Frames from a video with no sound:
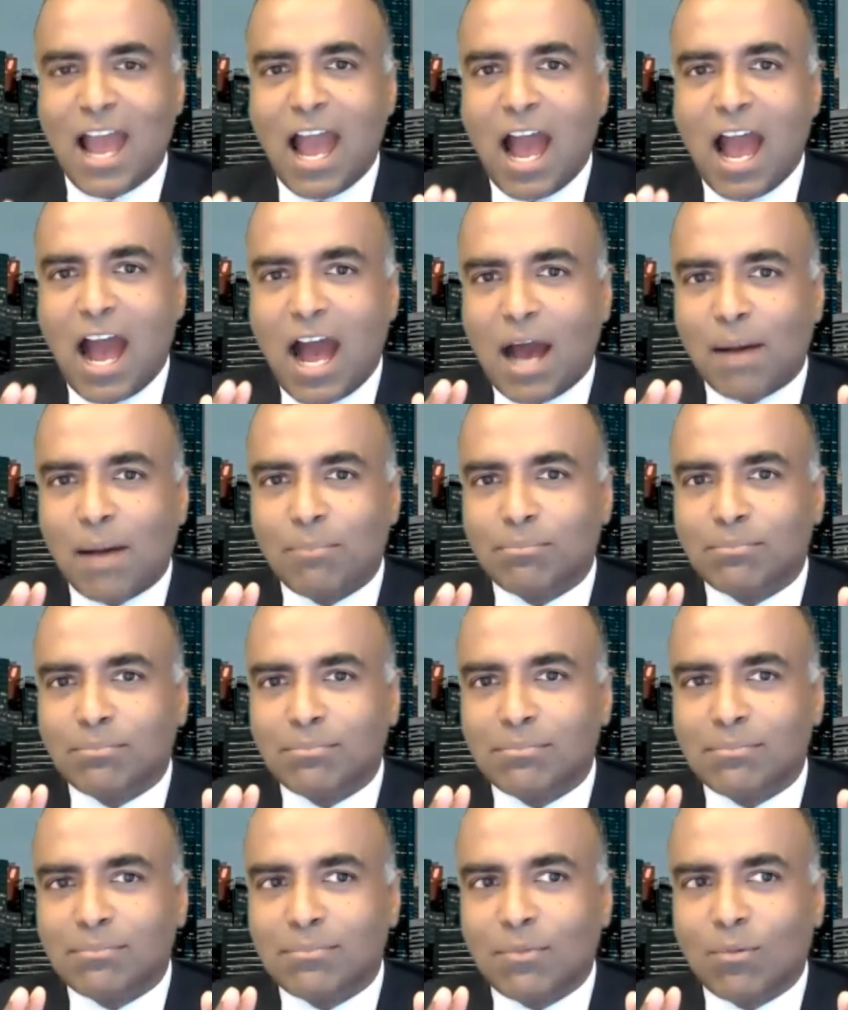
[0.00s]

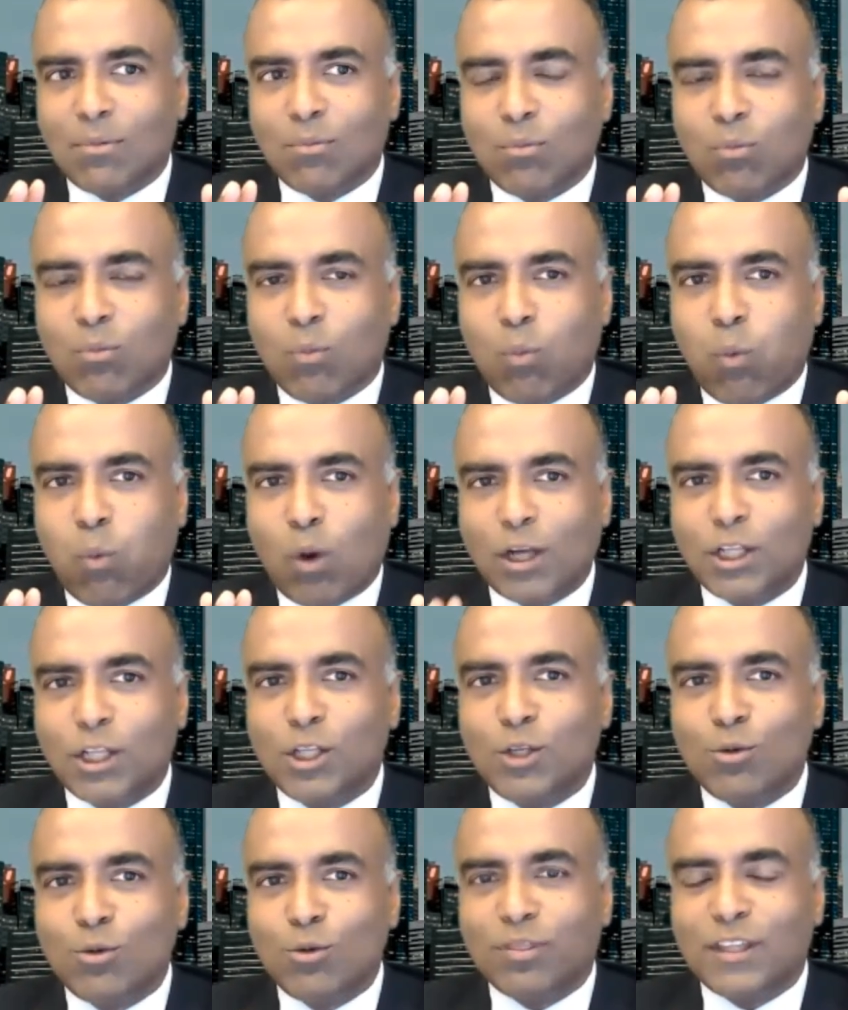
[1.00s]
What do
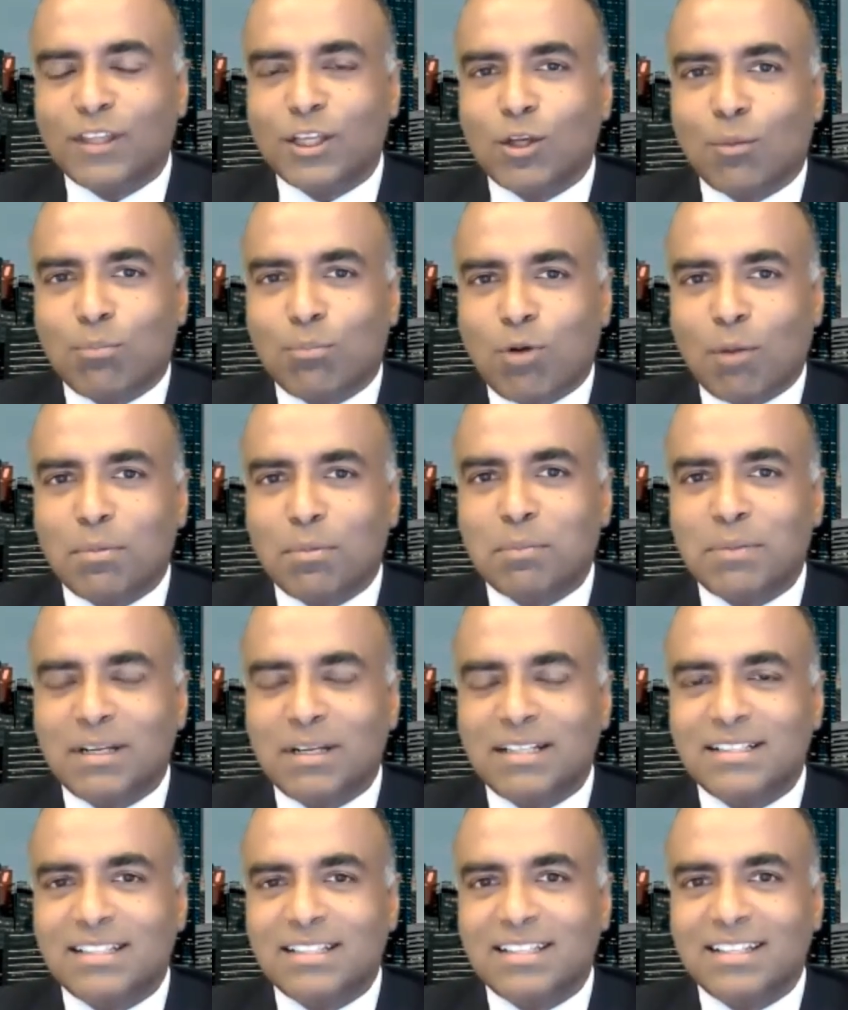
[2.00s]
you think your
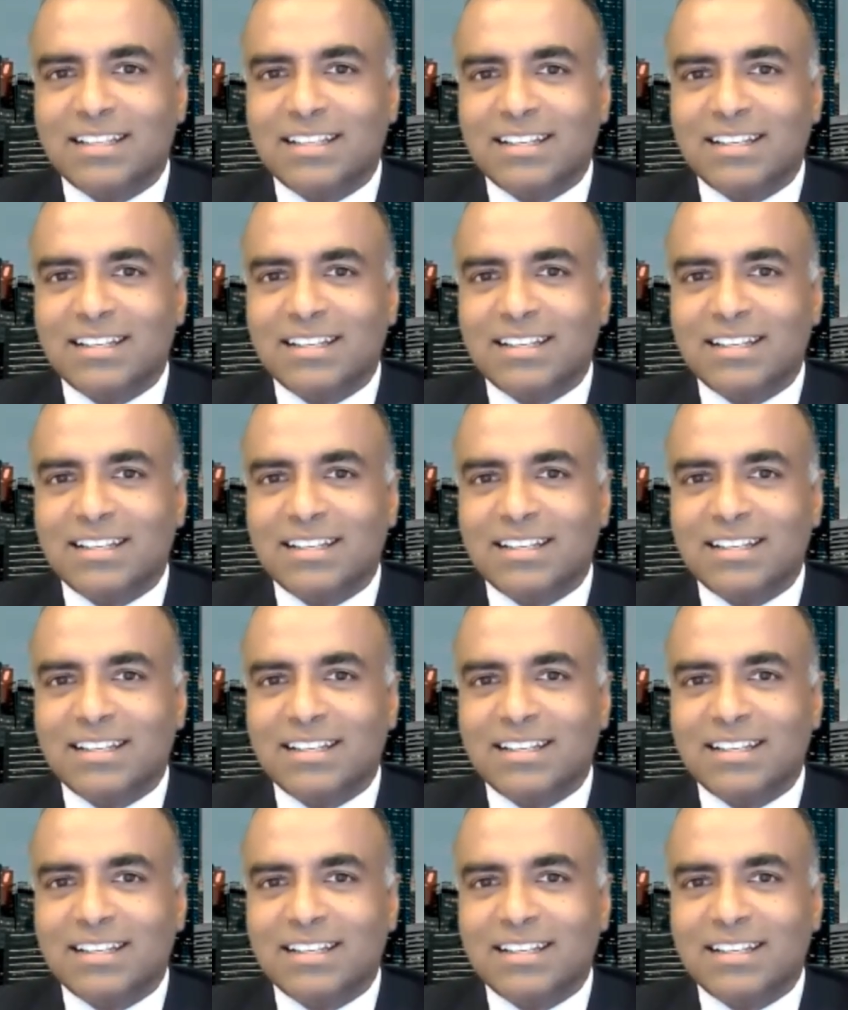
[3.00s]
probability